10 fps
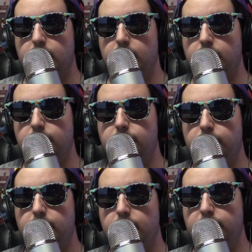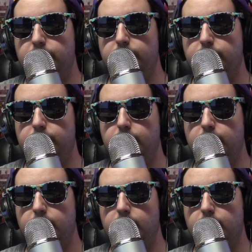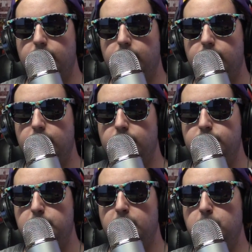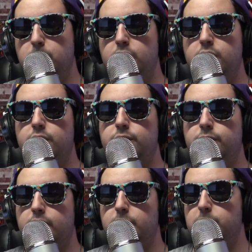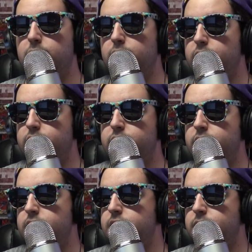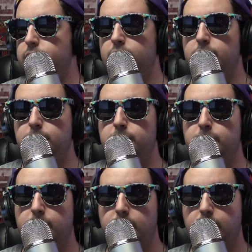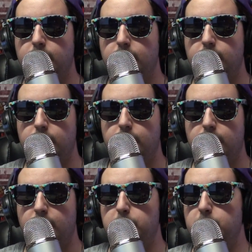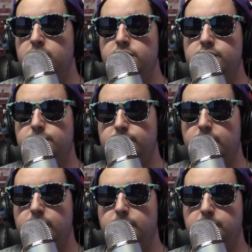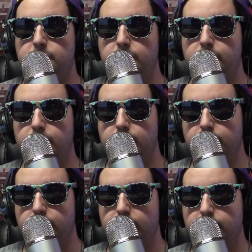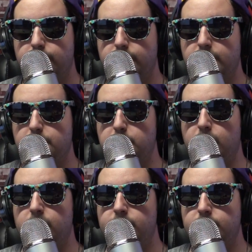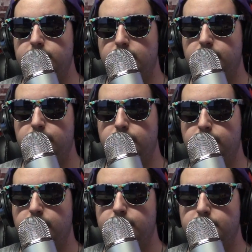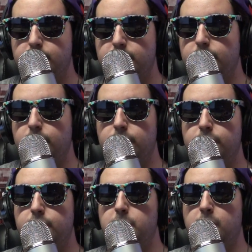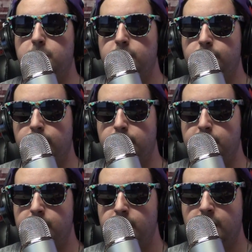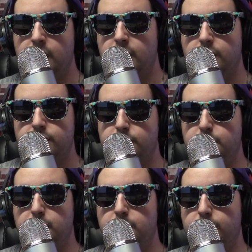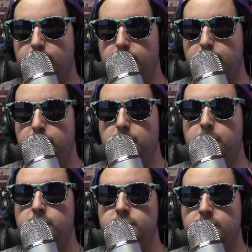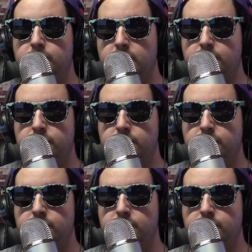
If you know, he's probably an old farmer, because this is a farm. Alberta's a farm friggin' province. Everyone farms. And if you're old, you're probably a farmer. So he's probably a farmer. He probably doesn't even give a